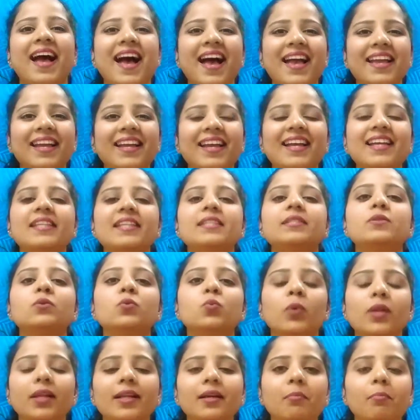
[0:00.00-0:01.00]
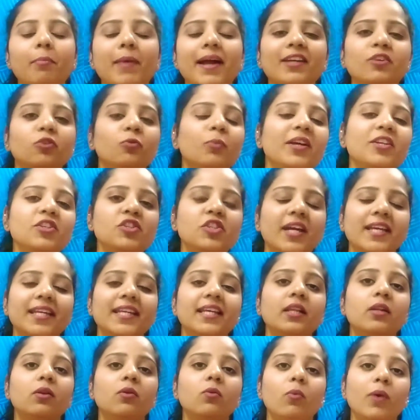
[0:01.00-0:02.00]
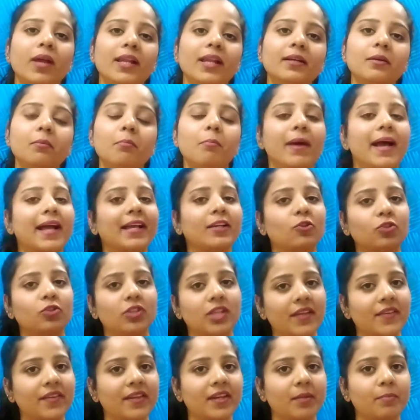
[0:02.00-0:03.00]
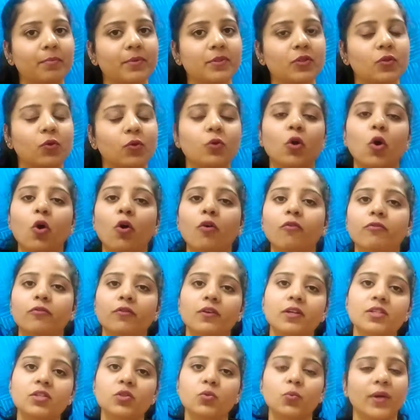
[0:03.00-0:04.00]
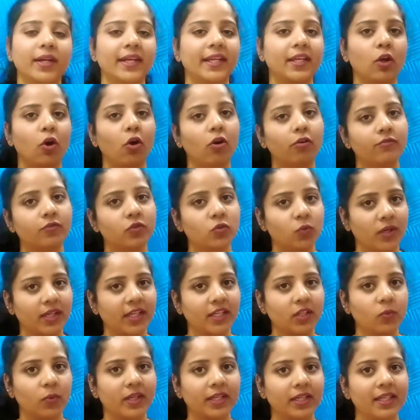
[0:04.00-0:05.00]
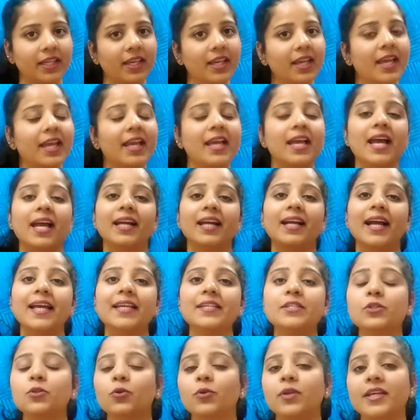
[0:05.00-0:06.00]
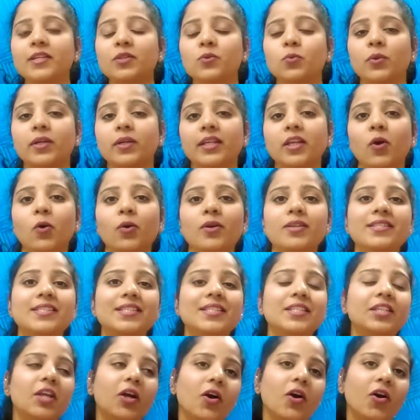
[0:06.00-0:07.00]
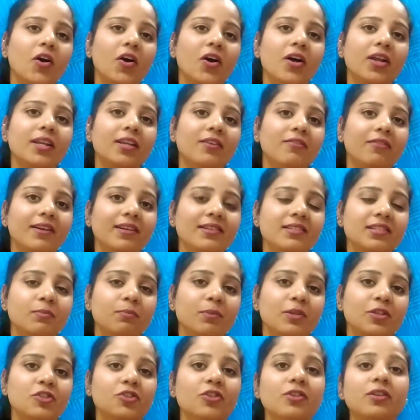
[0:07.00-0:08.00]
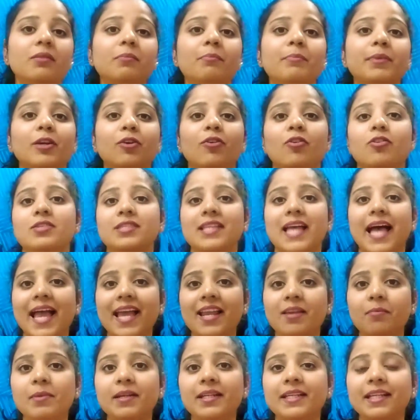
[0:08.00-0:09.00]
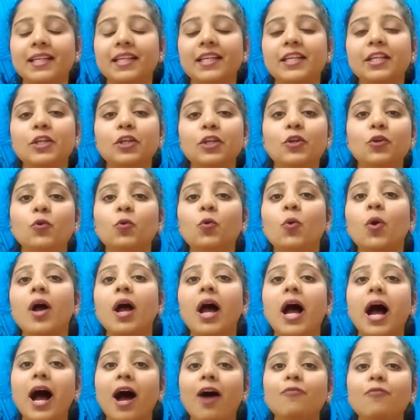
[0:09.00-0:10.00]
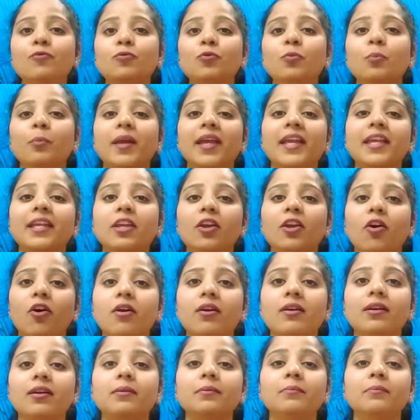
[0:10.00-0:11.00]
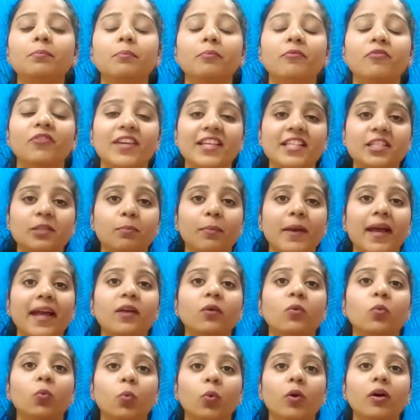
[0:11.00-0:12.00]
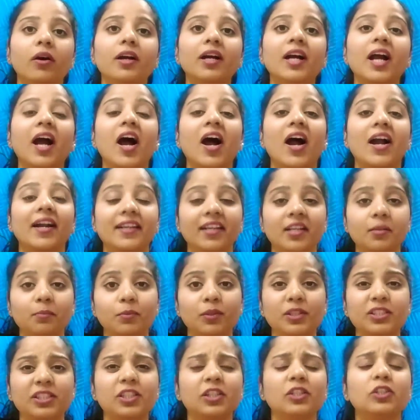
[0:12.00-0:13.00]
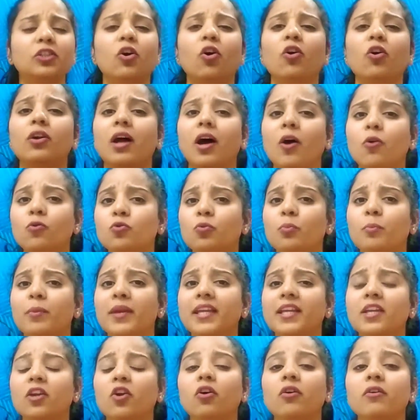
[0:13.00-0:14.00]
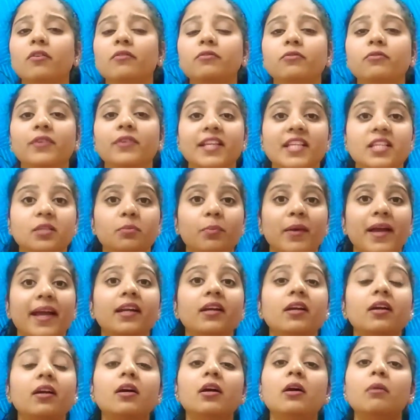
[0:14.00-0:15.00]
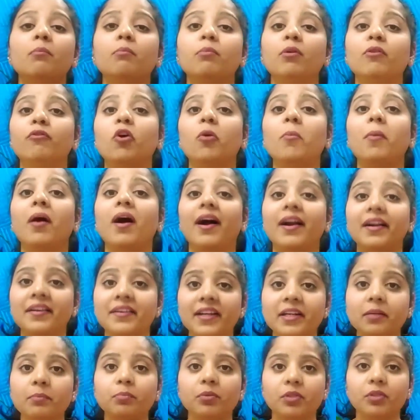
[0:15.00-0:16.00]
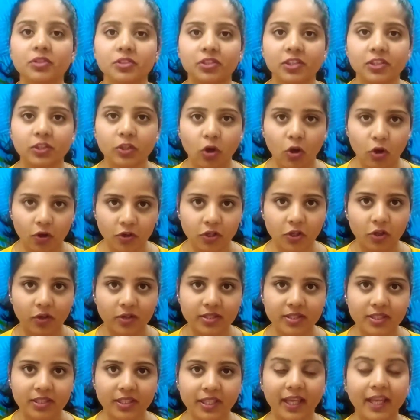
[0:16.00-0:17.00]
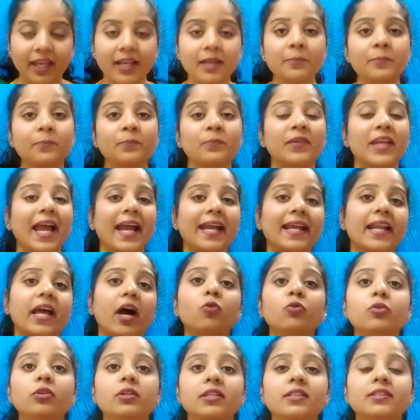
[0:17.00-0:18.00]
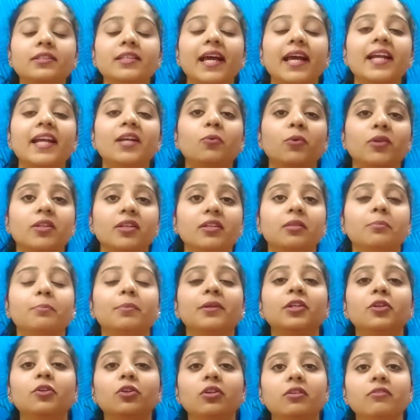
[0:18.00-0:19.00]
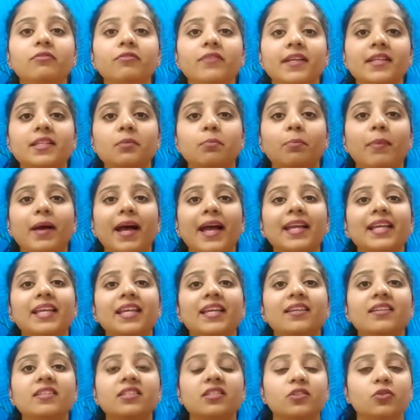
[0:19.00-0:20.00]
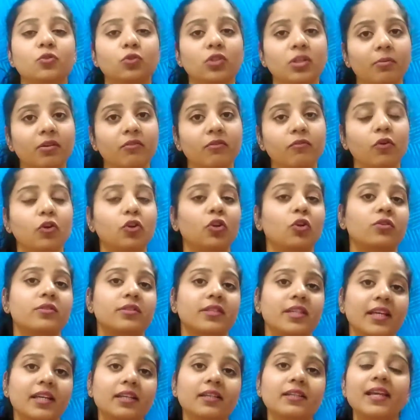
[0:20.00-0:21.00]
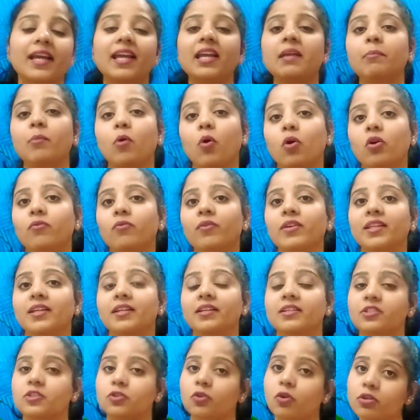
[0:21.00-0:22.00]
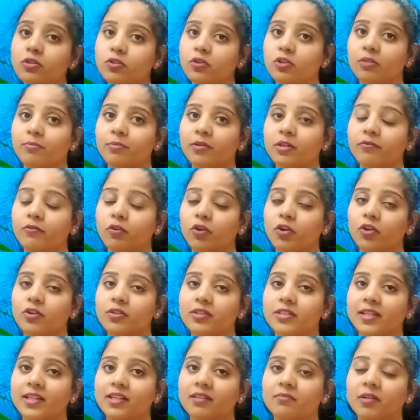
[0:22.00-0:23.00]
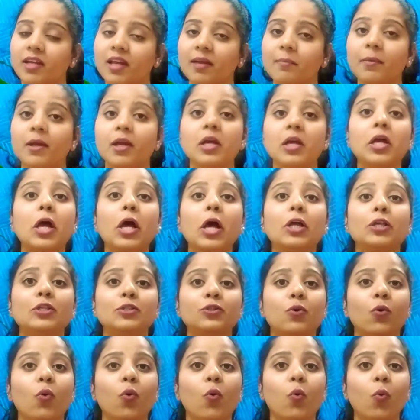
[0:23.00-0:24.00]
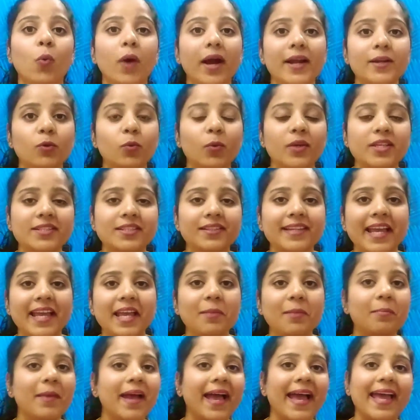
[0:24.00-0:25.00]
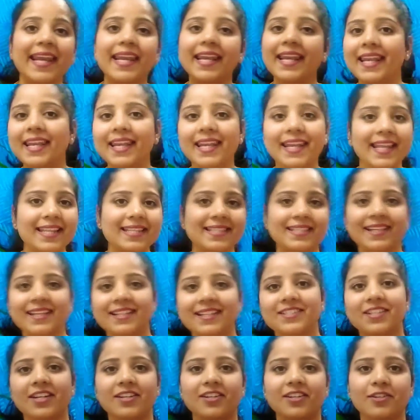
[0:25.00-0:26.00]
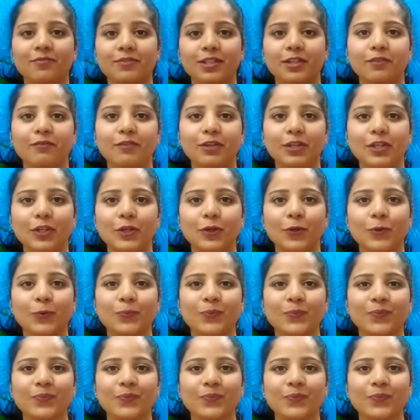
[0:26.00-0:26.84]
Hi guys, welcome back to my channel. Welcome back to another episode of First 20 of 2020. Guys, today's video is really very special because I'll be telling you how to make your face pack work 100% or how to make your face pack perform 100% on your skin and how to decide whether the particular face pack is suitable for your skin type or whether it is not suitable for your skin type. So why to waste the time, and let's get started with the video.